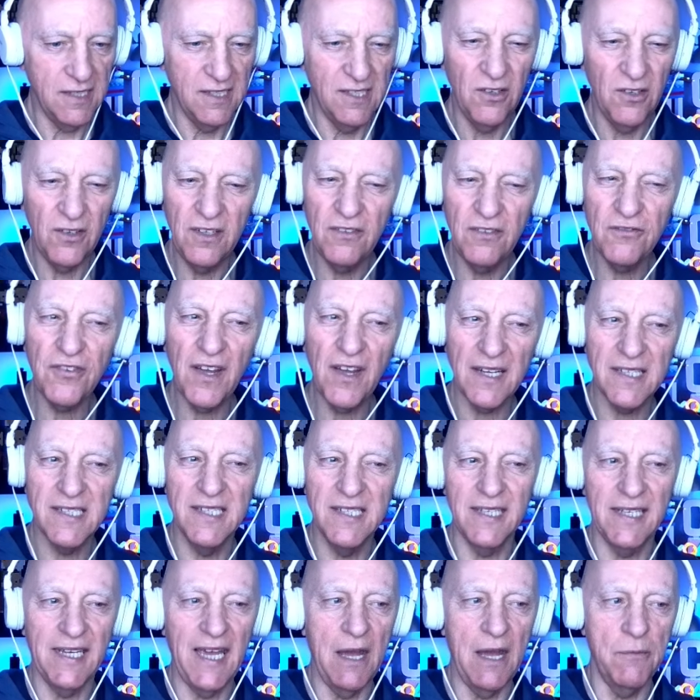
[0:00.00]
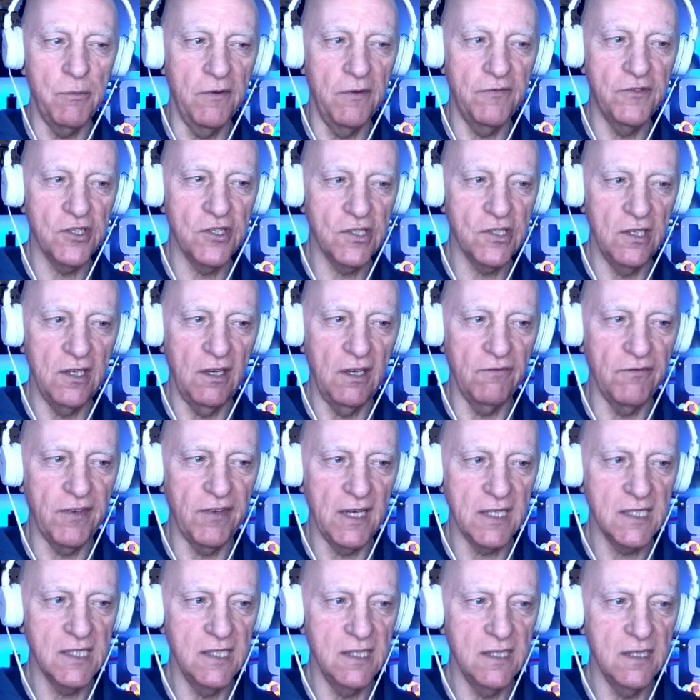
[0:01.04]
Not infected again, we've just done
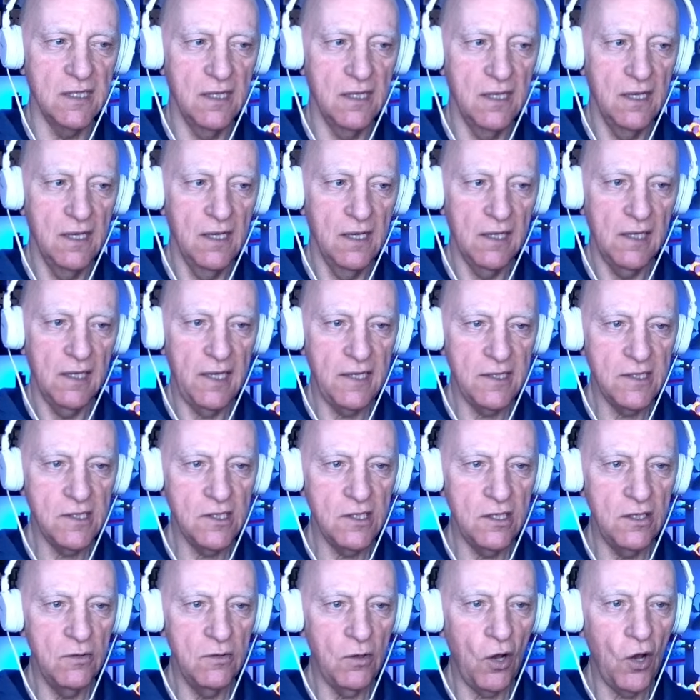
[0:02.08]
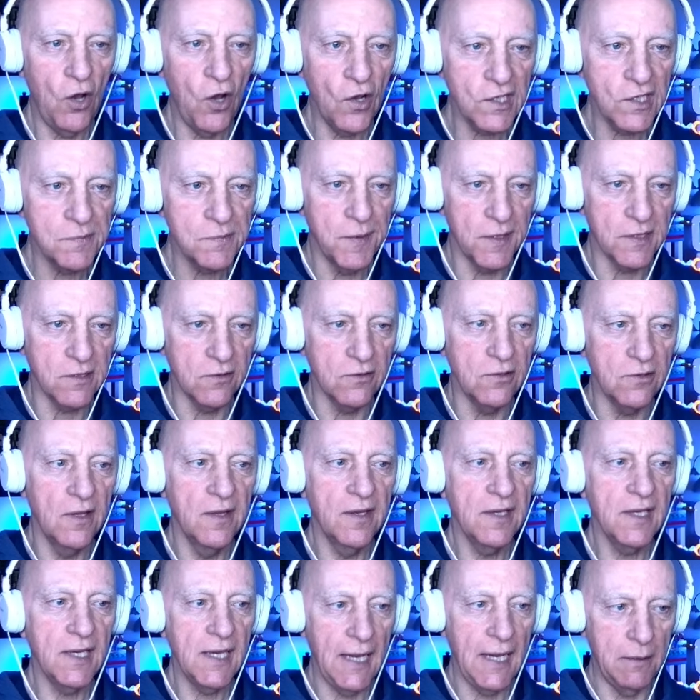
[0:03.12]
infected. Let's do hospital,
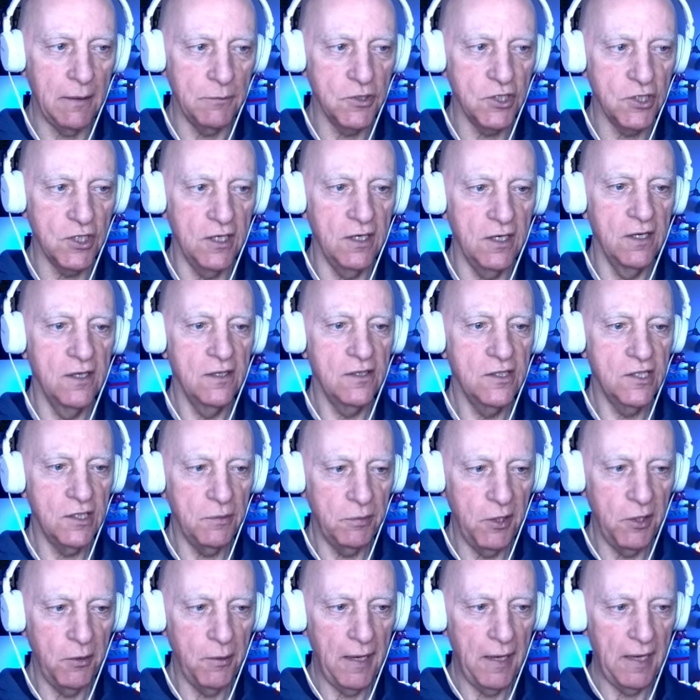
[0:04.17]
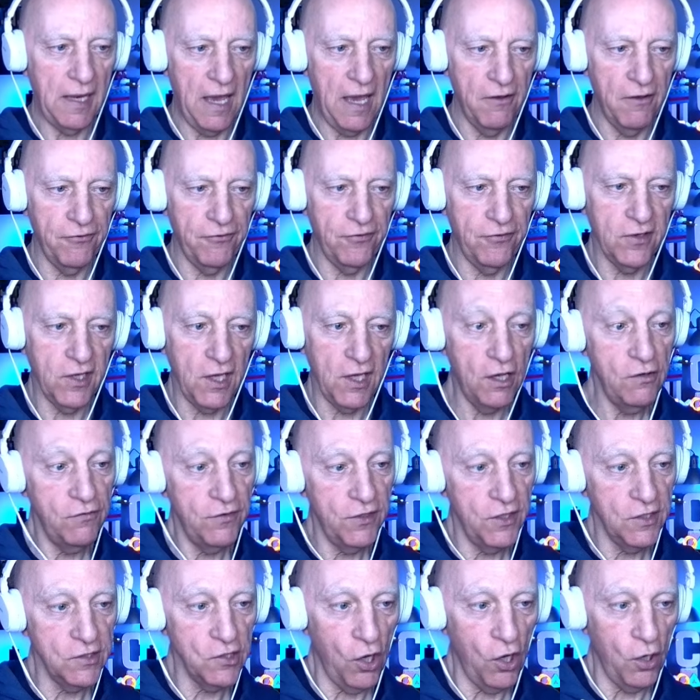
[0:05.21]
capture, WLF,
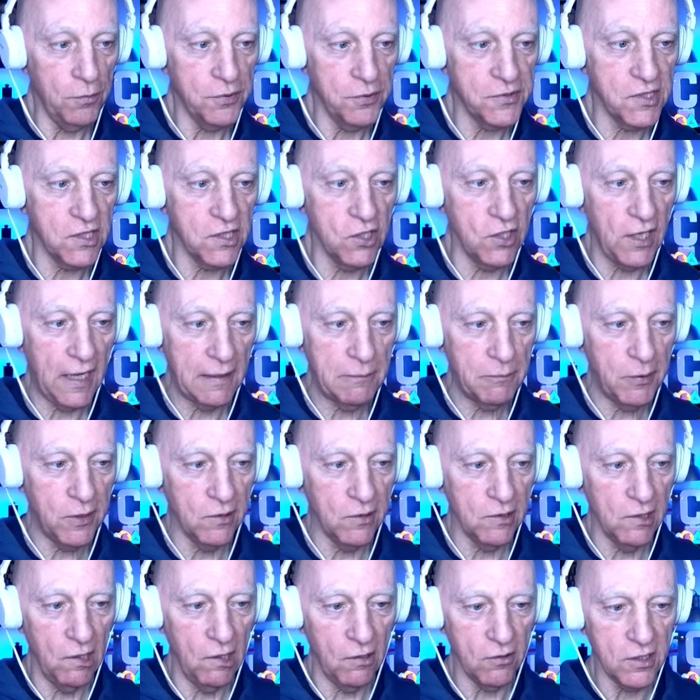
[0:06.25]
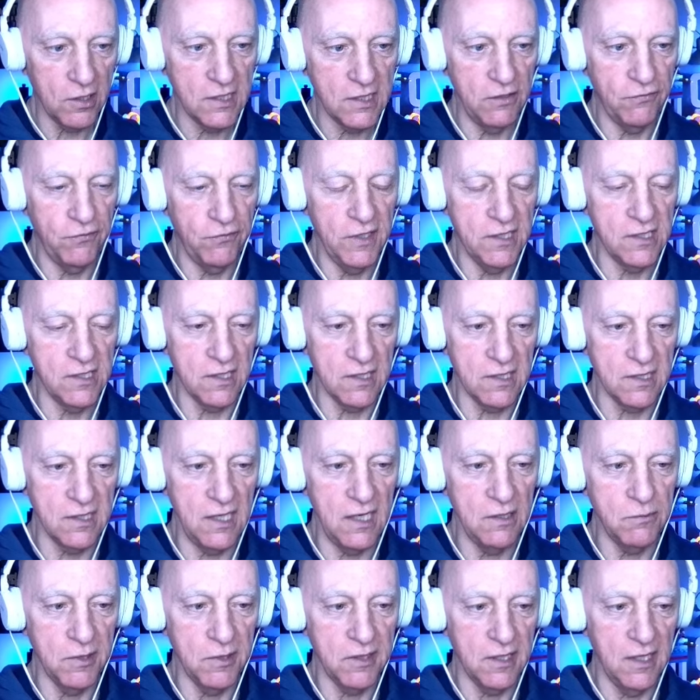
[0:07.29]
covert ops can be unlocked if we
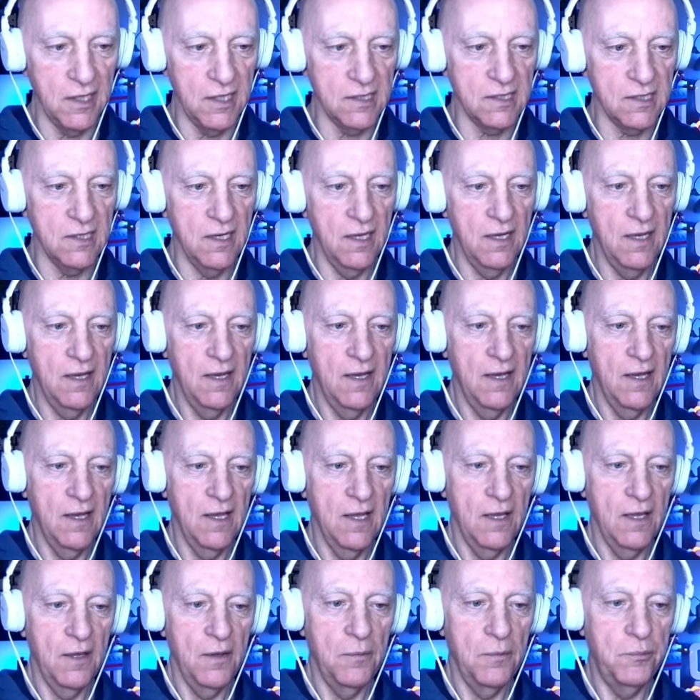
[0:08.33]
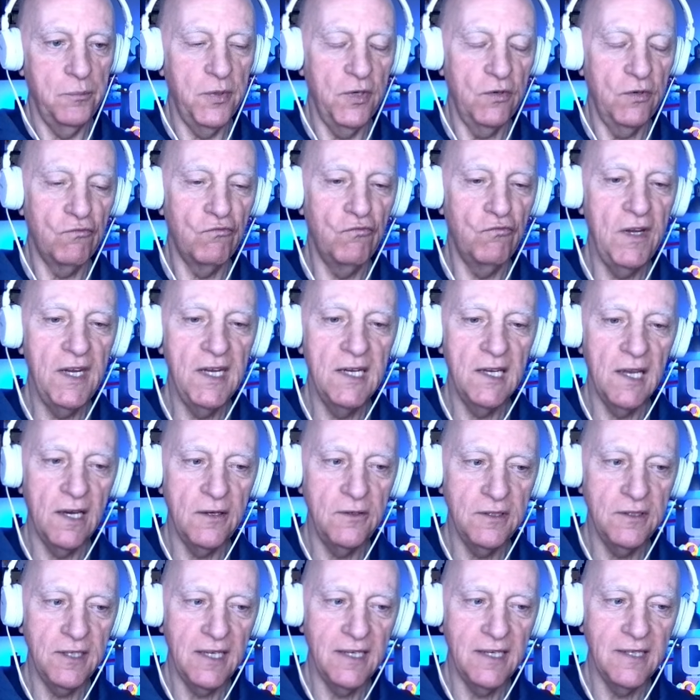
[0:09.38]
succeed with this, but
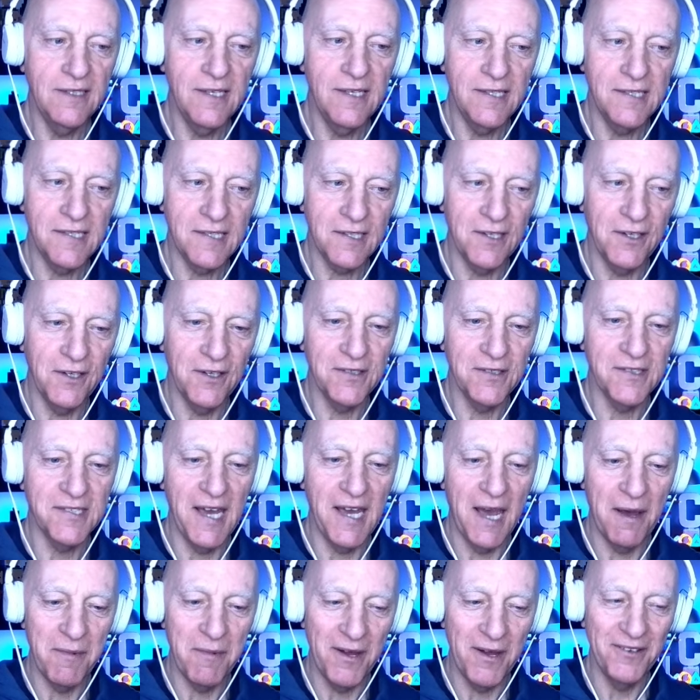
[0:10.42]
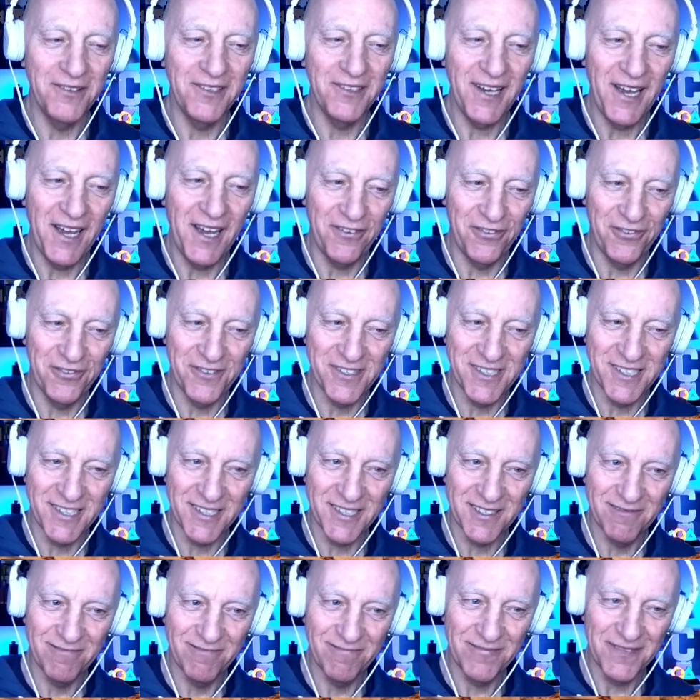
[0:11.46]
reloading discards ammo left.
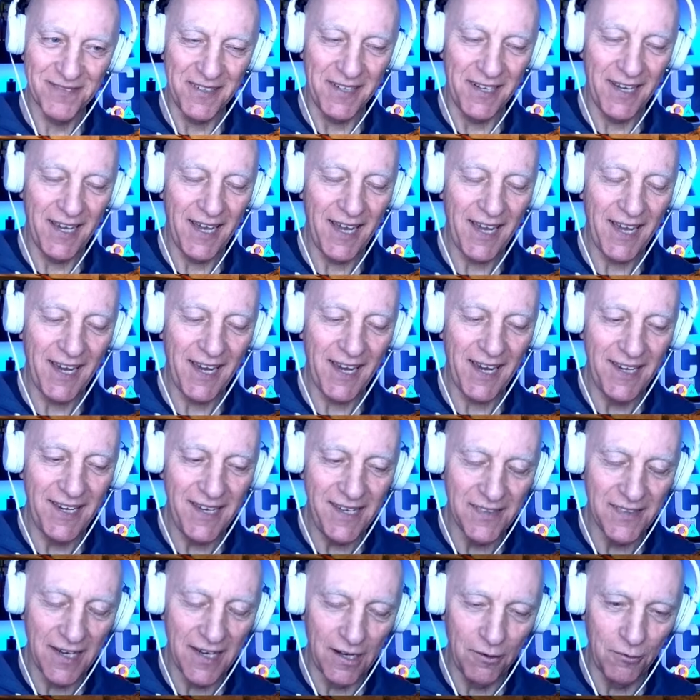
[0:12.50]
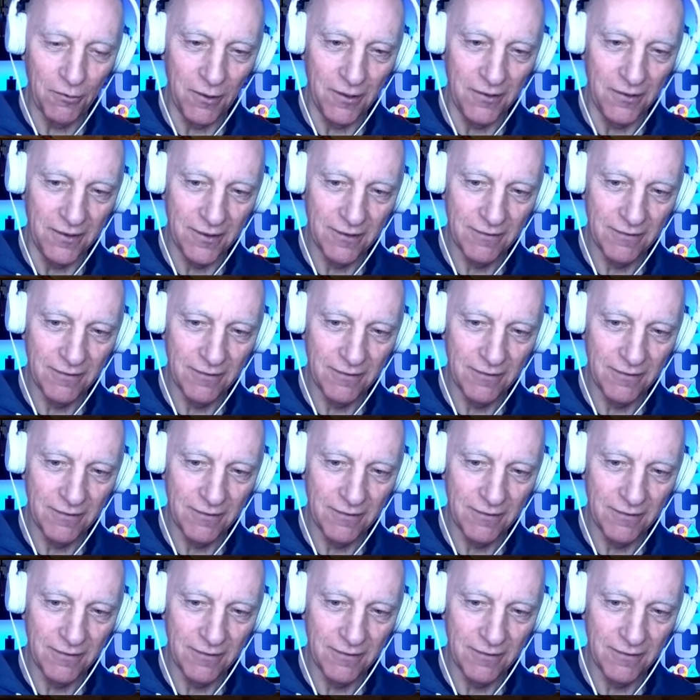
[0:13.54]
I hate that one.